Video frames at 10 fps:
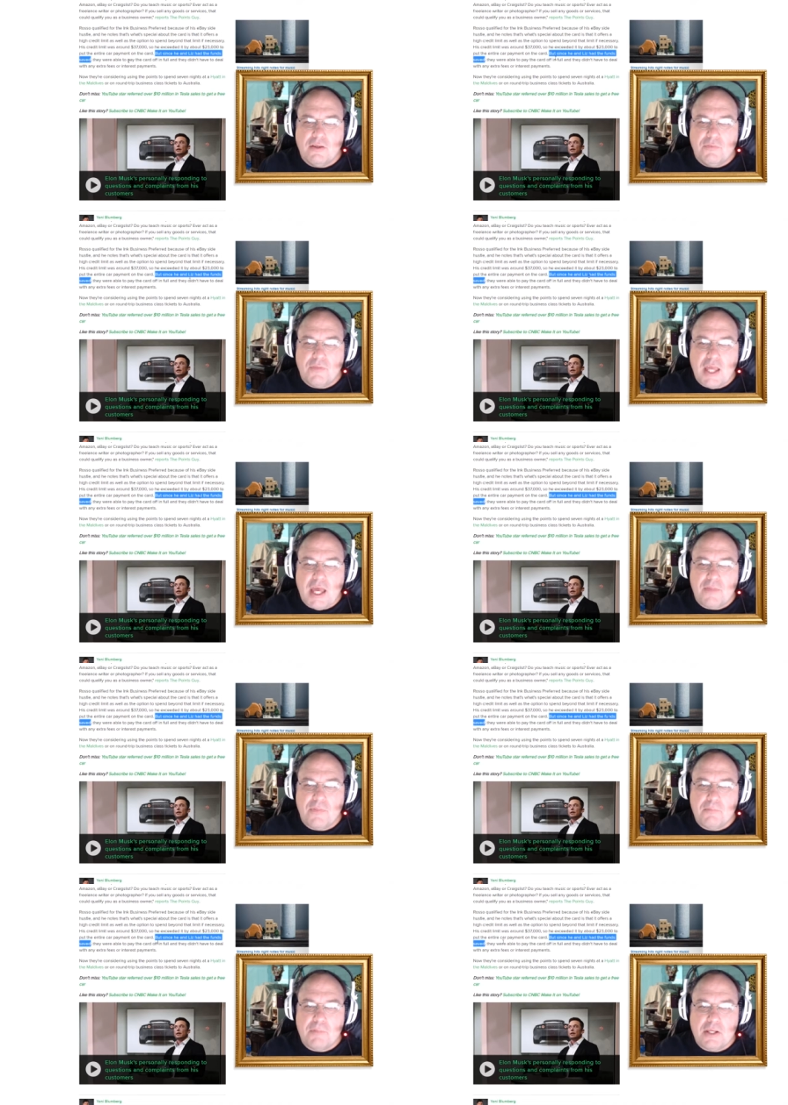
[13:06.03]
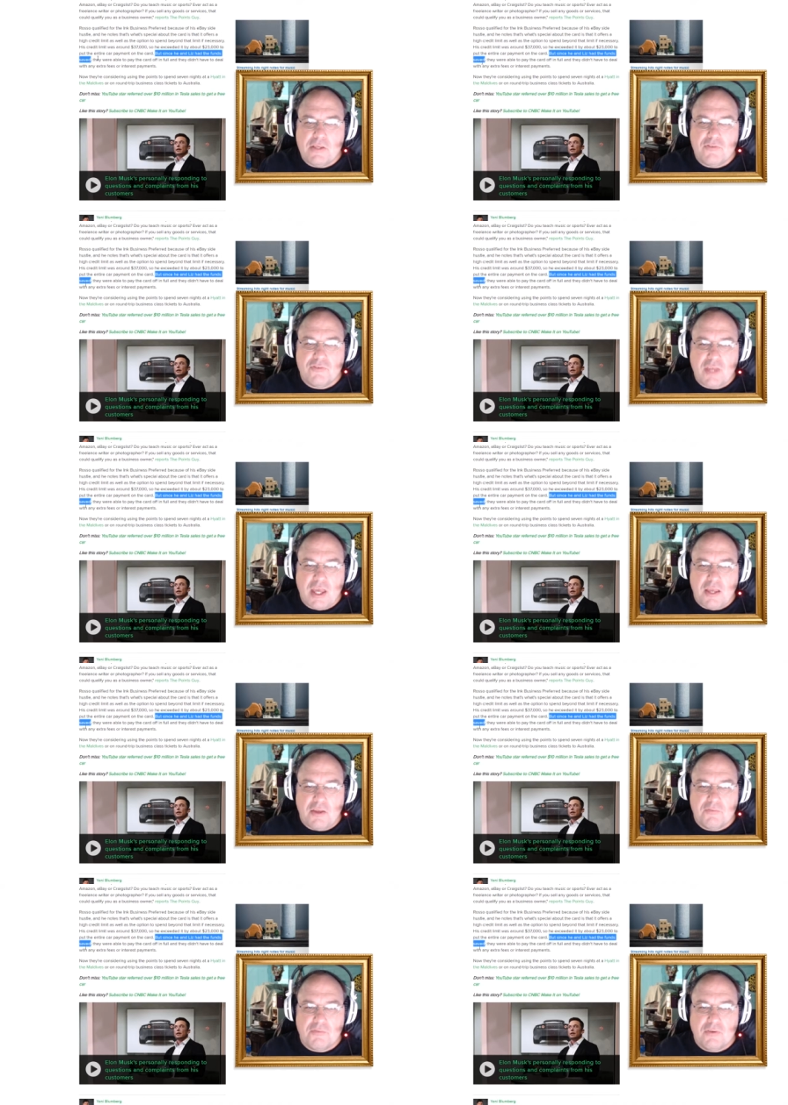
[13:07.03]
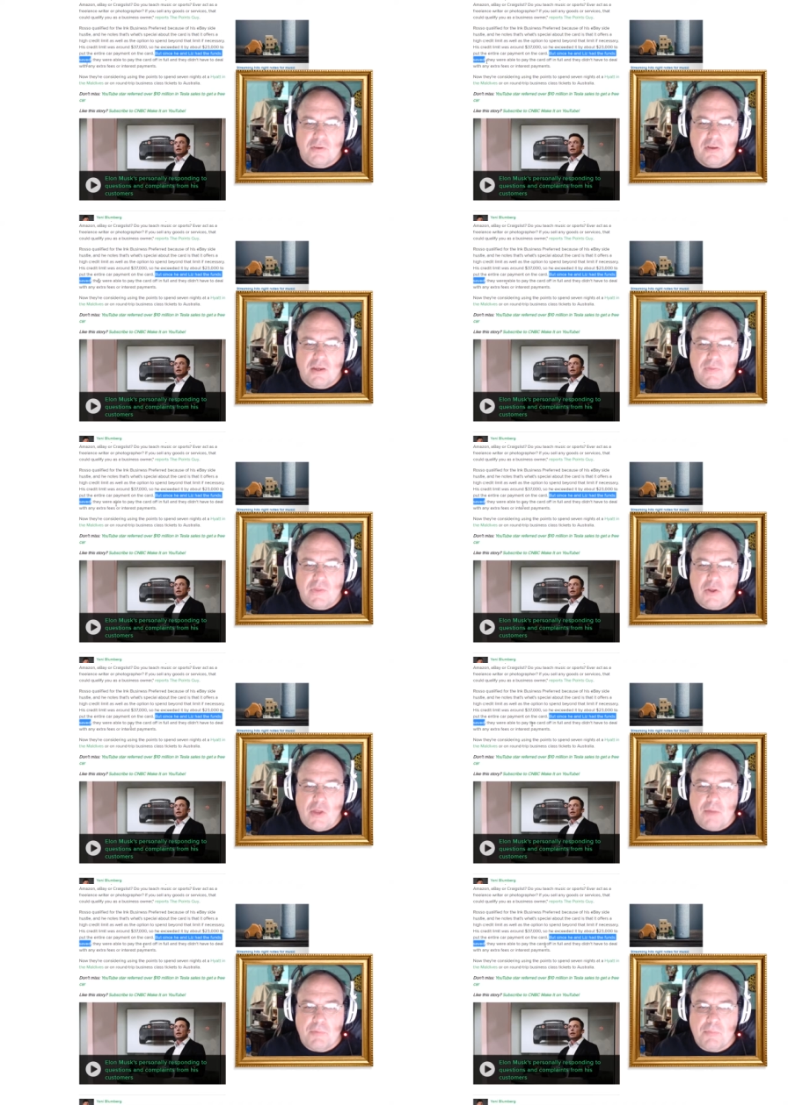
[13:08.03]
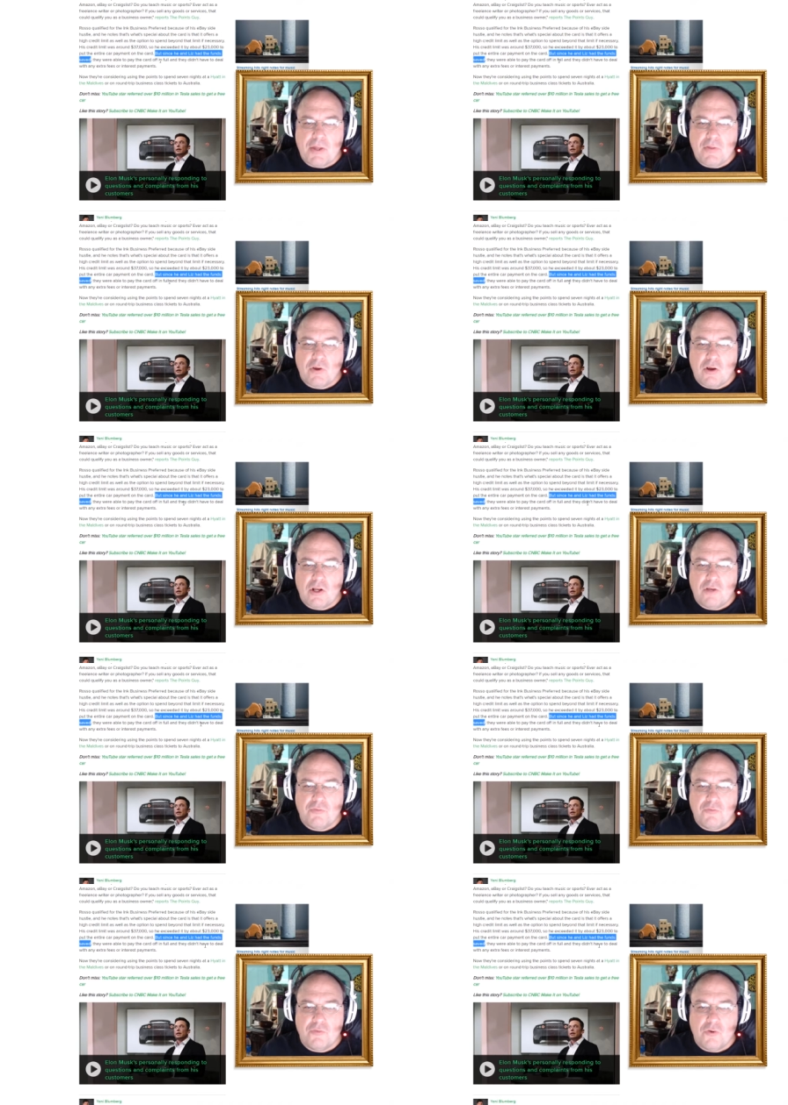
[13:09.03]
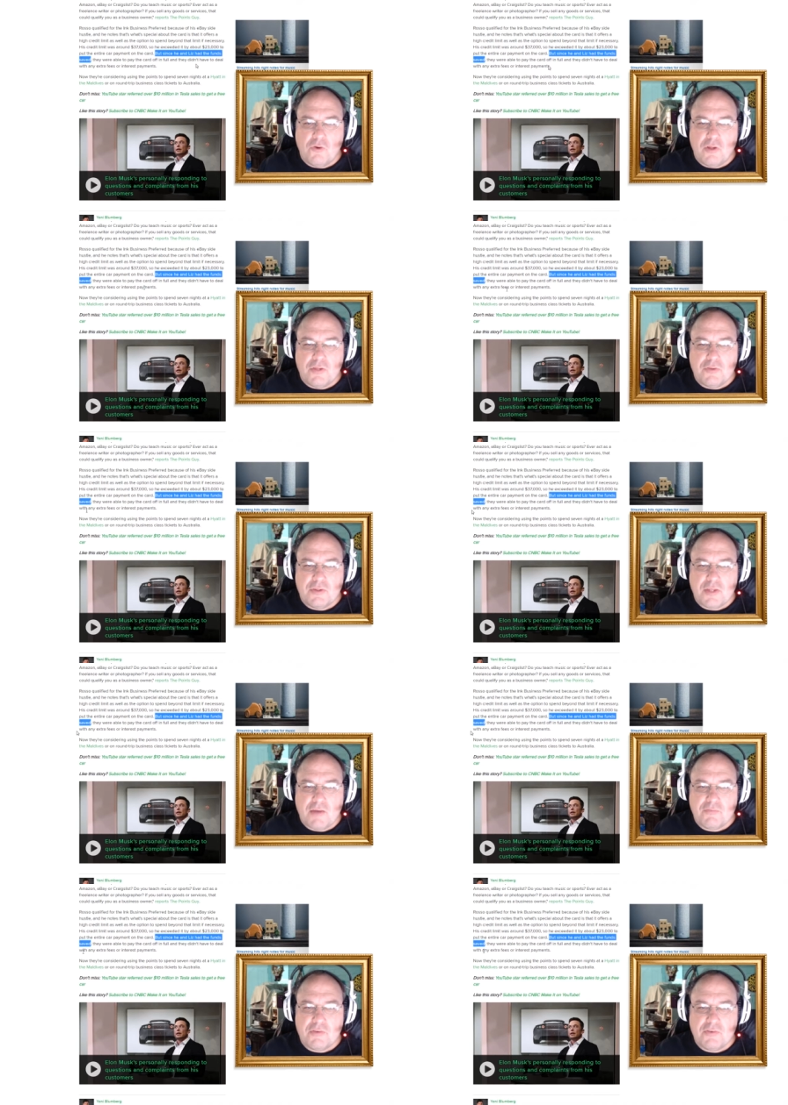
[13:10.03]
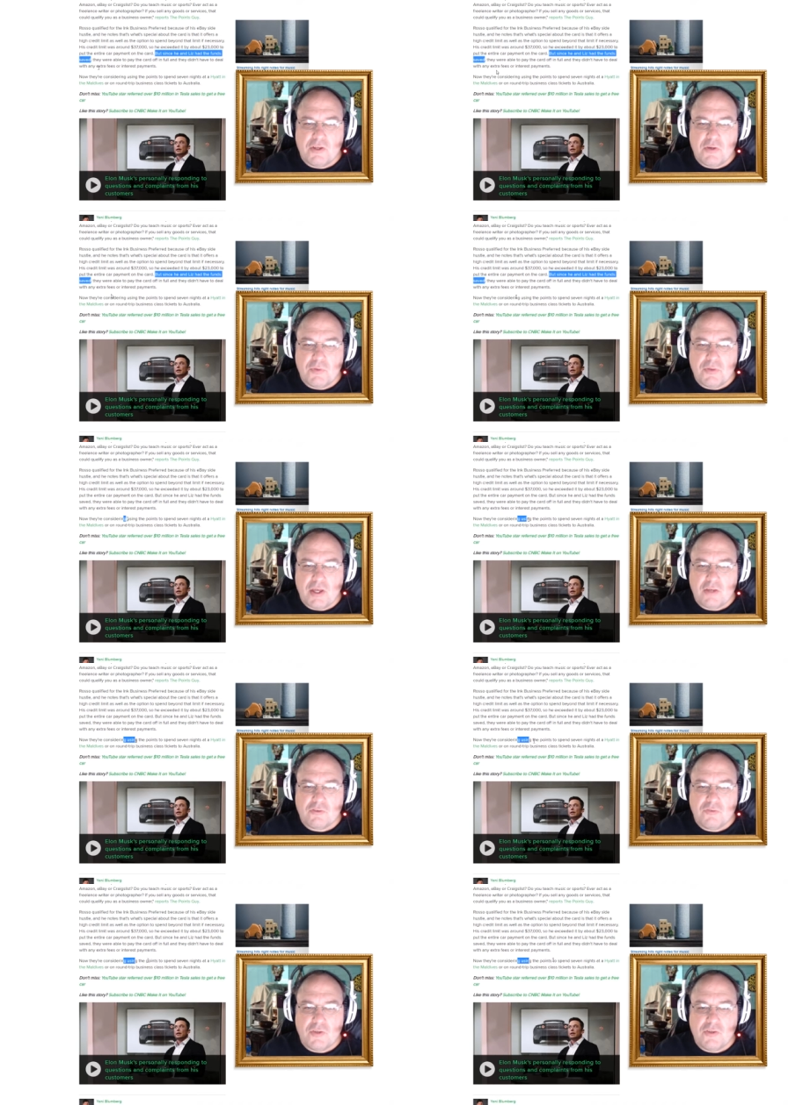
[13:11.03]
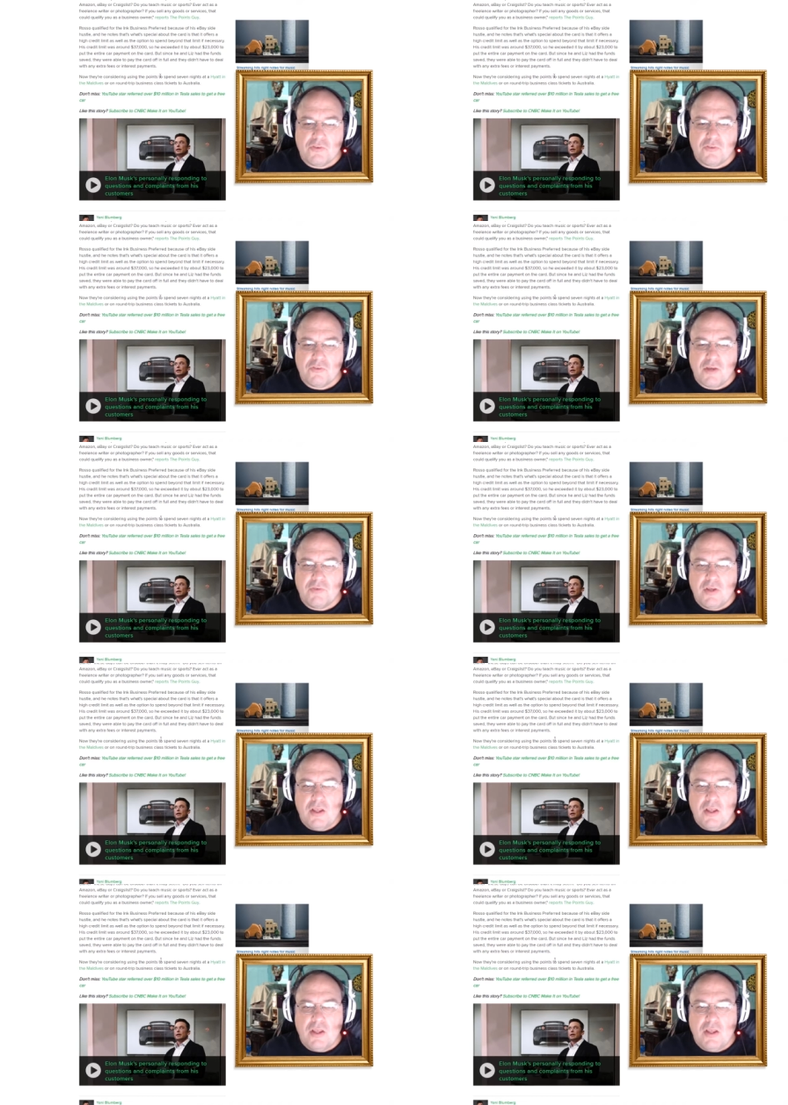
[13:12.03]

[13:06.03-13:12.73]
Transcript: They had the money saved, and they were able to pay the card off in full and didn't have to deal with the extra fees and stuff.